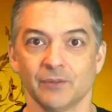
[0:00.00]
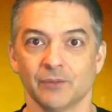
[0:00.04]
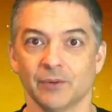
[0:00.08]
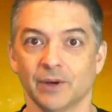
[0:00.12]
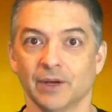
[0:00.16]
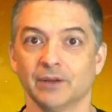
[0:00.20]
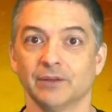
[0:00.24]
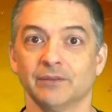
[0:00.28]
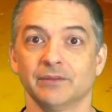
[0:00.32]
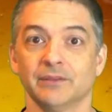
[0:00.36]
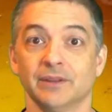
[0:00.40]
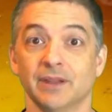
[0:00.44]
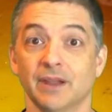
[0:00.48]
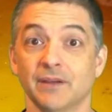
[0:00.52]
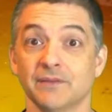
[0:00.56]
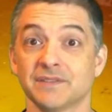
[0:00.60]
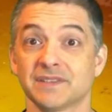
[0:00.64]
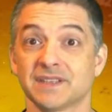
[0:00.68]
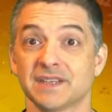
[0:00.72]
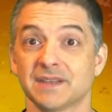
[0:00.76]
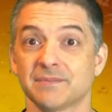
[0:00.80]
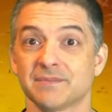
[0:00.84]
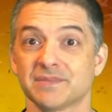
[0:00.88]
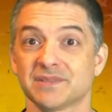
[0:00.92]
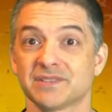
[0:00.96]
Well, love
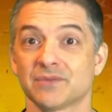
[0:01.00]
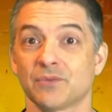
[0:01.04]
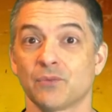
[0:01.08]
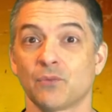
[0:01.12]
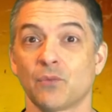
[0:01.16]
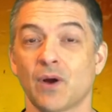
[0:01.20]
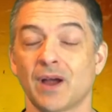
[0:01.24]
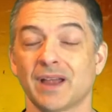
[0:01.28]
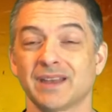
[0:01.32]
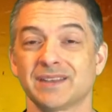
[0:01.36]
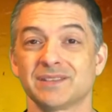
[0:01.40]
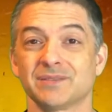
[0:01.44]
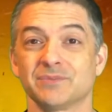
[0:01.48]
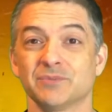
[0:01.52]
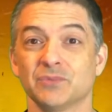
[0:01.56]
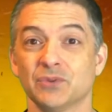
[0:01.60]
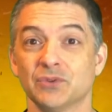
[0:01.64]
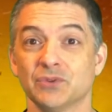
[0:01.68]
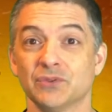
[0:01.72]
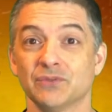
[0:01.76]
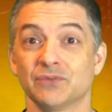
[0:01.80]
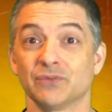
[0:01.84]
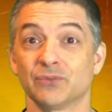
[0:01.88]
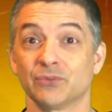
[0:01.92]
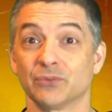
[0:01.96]
seems to want to
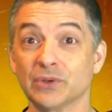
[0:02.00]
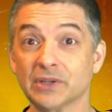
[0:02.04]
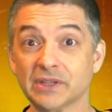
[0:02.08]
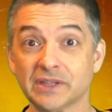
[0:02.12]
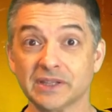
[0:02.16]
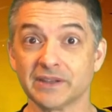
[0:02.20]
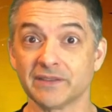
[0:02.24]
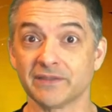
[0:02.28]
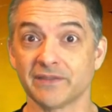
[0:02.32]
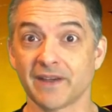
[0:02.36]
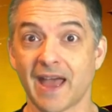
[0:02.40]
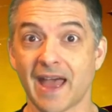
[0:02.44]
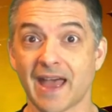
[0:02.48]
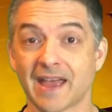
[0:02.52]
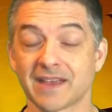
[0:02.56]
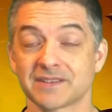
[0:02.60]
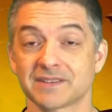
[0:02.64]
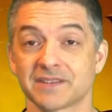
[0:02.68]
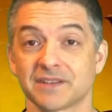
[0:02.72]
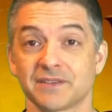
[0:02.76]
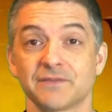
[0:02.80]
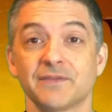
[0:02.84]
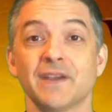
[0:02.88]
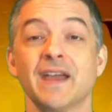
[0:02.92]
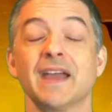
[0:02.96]
move really
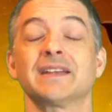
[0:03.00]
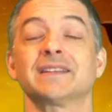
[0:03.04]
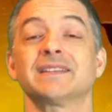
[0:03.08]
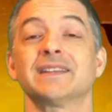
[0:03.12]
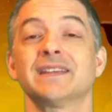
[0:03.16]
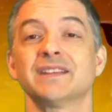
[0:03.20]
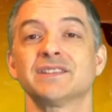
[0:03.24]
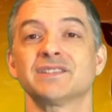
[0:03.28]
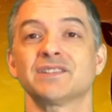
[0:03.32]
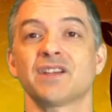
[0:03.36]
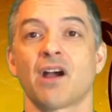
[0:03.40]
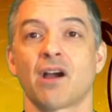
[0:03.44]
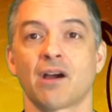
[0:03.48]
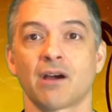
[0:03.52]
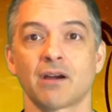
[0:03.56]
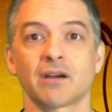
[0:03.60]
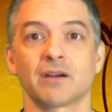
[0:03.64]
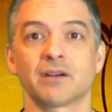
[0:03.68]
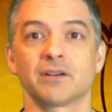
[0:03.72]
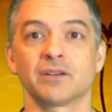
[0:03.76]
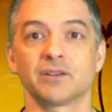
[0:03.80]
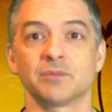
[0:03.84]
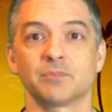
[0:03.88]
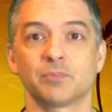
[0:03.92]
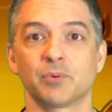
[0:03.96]
fast. In fact, it's
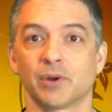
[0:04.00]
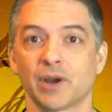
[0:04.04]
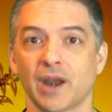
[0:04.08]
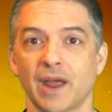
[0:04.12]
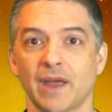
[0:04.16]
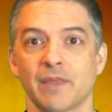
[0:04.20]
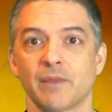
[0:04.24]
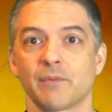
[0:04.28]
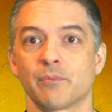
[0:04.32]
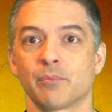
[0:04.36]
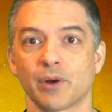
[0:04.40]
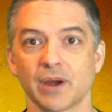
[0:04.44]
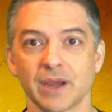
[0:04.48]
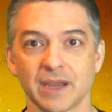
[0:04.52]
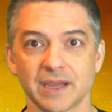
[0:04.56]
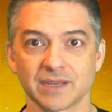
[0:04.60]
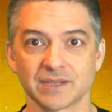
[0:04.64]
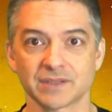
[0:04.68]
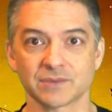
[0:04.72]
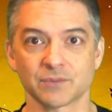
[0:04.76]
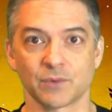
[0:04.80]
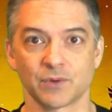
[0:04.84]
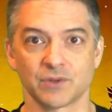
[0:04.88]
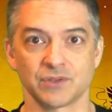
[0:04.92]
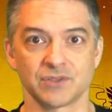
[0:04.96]
hard to put on the
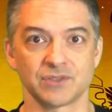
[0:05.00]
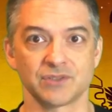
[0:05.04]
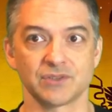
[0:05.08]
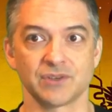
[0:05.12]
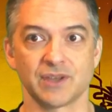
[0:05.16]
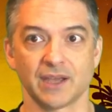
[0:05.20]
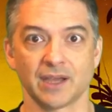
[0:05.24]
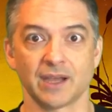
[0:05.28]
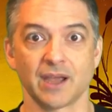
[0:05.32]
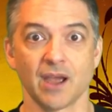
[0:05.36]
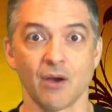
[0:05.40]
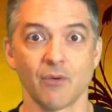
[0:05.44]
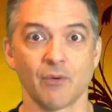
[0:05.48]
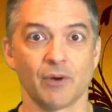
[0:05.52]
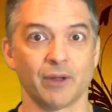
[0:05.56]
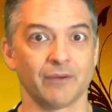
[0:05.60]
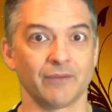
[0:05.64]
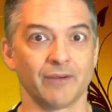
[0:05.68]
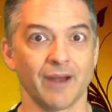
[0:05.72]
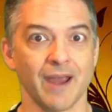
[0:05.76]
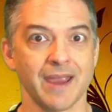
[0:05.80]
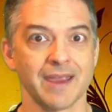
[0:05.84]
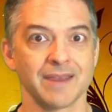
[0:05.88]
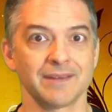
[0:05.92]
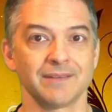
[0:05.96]
brakes once you get going,
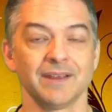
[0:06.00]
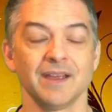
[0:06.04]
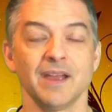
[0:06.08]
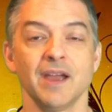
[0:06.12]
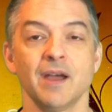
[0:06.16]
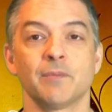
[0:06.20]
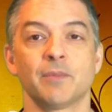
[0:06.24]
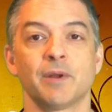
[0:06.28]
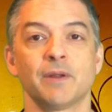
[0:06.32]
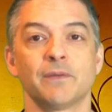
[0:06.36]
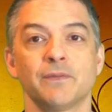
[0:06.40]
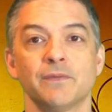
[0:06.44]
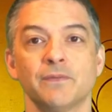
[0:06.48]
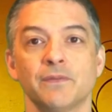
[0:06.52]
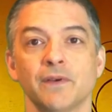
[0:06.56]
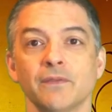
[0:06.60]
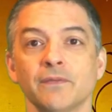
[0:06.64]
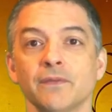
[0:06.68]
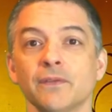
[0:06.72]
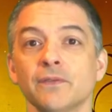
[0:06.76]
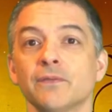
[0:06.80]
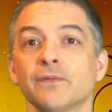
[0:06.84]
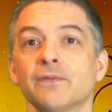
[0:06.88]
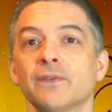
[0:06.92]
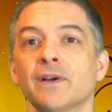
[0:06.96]
right? But if you've
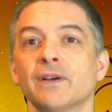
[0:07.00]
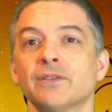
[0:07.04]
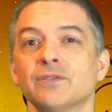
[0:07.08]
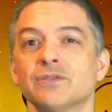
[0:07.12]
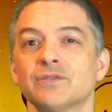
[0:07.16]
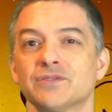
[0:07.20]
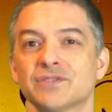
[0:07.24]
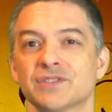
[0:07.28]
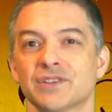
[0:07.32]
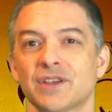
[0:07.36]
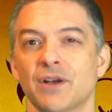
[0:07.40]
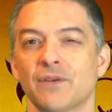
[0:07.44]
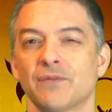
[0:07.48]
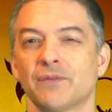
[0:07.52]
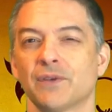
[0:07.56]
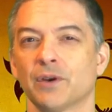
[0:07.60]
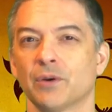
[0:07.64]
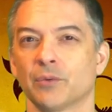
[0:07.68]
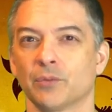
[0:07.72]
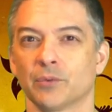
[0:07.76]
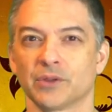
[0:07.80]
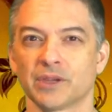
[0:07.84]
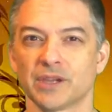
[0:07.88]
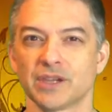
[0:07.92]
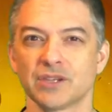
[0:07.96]
ever found yourself in
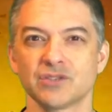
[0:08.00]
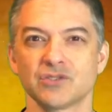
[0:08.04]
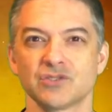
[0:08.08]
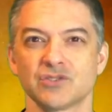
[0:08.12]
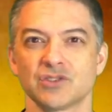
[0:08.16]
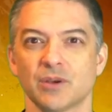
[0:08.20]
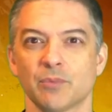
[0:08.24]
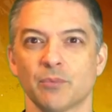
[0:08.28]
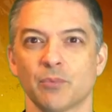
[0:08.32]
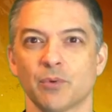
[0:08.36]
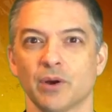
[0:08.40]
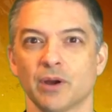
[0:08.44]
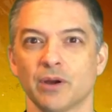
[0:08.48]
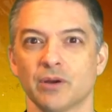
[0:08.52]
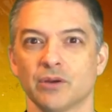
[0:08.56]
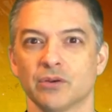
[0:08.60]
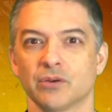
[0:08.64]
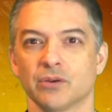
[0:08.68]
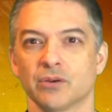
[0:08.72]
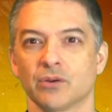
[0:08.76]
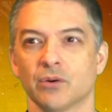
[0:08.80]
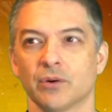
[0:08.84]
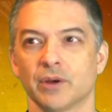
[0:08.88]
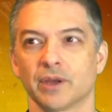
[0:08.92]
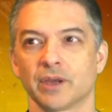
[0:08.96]
a relationship where
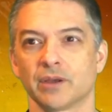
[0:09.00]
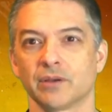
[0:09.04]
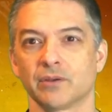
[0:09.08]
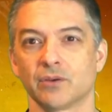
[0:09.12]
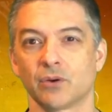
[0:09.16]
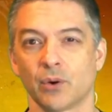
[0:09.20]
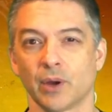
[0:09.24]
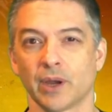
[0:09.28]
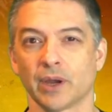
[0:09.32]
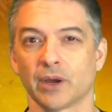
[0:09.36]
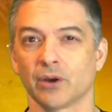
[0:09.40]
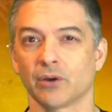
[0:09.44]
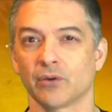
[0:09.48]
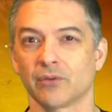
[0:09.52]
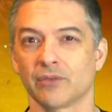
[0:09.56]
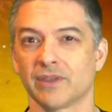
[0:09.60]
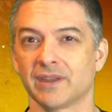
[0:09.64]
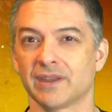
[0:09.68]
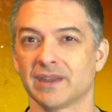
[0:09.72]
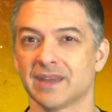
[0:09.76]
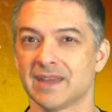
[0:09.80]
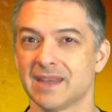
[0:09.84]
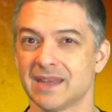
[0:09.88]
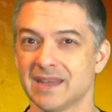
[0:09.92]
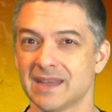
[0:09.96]
you're going quicker
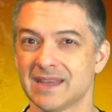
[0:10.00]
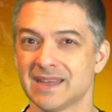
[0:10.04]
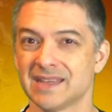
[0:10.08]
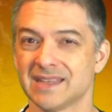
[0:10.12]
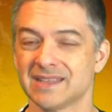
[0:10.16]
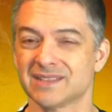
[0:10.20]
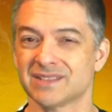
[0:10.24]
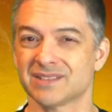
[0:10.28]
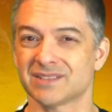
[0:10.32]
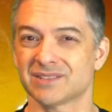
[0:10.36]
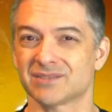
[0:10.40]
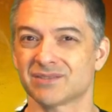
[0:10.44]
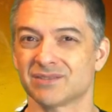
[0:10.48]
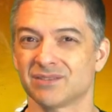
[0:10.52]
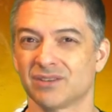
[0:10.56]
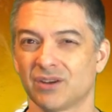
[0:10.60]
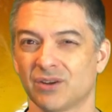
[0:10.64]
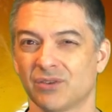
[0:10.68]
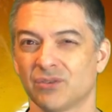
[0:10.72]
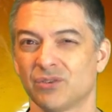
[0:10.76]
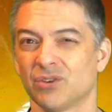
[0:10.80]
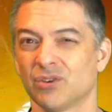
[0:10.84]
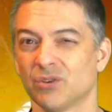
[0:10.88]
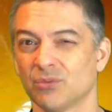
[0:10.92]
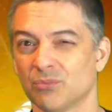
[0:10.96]
than he is, you
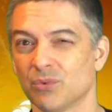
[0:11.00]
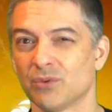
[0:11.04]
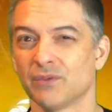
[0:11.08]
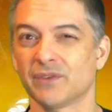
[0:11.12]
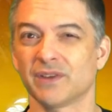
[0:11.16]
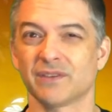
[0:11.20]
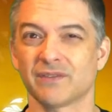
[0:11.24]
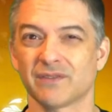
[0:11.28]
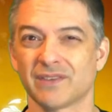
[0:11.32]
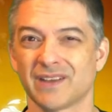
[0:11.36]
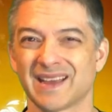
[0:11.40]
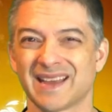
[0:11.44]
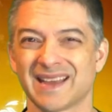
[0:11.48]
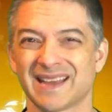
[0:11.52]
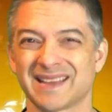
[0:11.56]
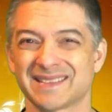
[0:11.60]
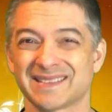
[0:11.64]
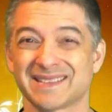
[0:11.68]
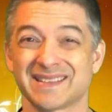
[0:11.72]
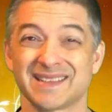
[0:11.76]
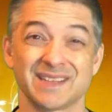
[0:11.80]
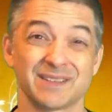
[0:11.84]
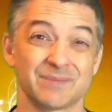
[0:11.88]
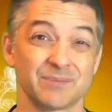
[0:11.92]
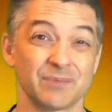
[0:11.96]
know, you're moving
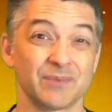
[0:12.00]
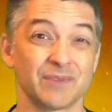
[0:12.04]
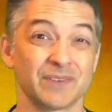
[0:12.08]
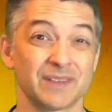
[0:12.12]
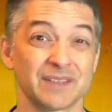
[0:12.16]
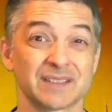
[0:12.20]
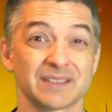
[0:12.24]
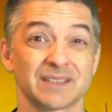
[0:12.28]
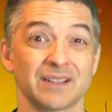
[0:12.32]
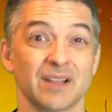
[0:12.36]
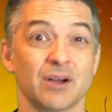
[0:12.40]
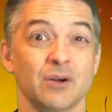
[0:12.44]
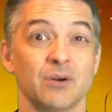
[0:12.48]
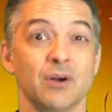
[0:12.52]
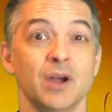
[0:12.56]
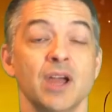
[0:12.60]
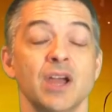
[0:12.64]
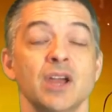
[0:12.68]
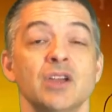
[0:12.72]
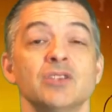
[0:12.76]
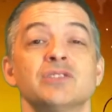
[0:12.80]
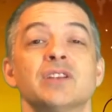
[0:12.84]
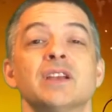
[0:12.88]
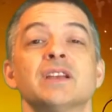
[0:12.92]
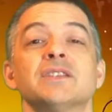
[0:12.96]
fast, he's moving slow,
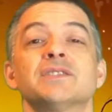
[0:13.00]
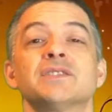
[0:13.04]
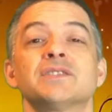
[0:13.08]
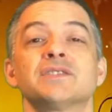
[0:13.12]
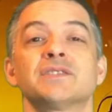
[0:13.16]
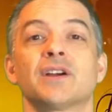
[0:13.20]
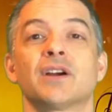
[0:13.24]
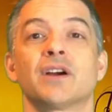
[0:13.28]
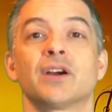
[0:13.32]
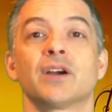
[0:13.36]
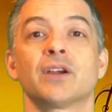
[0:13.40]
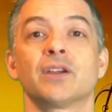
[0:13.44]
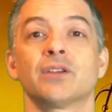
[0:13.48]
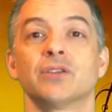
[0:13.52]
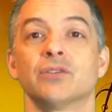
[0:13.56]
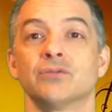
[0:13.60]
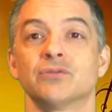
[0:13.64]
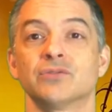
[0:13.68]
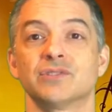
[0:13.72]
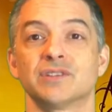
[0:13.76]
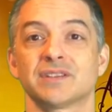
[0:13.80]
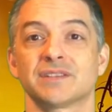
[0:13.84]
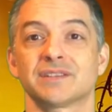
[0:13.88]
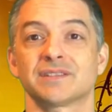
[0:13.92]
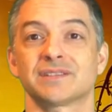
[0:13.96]
chances are
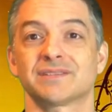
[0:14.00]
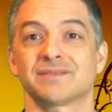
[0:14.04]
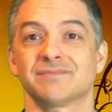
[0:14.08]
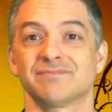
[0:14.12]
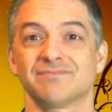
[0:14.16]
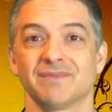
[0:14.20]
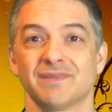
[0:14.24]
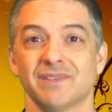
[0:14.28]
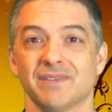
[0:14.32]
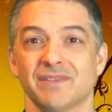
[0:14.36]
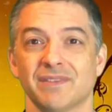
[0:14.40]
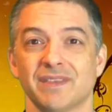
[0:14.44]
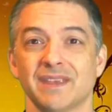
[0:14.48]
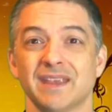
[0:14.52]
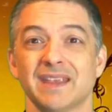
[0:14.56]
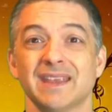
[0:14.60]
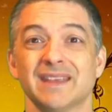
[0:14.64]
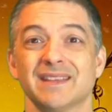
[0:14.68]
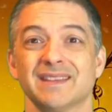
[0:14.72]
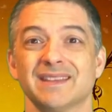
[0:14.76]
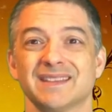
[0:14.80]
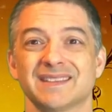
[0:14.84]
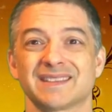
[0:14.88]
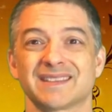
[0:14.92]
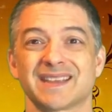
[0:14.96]
you're just
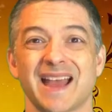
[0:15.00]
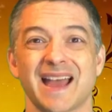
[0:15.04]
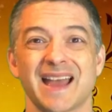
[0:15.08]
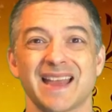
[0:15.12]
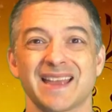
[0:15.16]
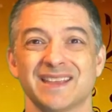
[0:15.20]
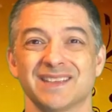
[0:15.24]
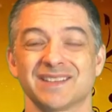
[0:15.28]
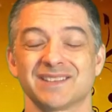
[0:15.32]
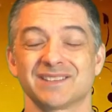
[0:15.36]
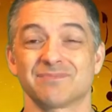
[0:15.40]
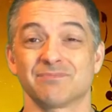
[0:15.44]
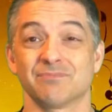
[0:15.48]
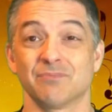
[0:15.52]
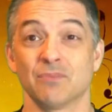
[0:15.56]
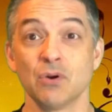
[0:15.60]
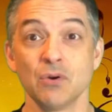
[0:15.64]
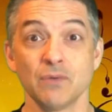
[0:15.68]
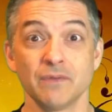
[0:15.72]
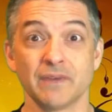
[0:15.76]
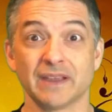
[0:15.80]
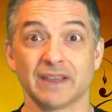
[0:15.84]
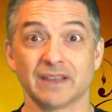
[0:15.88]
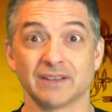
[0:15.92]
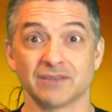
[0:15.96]
thinking this guy is
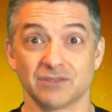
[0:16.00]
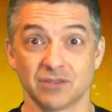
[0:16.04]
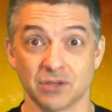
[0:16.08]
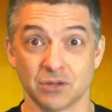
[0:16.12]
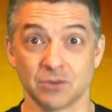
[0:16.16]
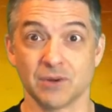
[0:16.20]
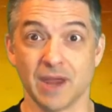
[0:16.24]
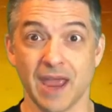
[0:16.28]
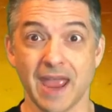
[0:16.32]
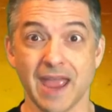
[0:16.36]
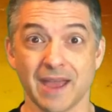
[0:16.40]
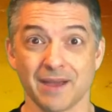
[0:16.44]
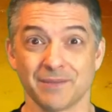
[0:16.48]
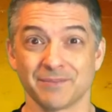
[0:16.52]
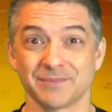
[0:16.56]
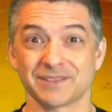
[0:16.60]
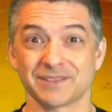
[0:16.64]
moving too damn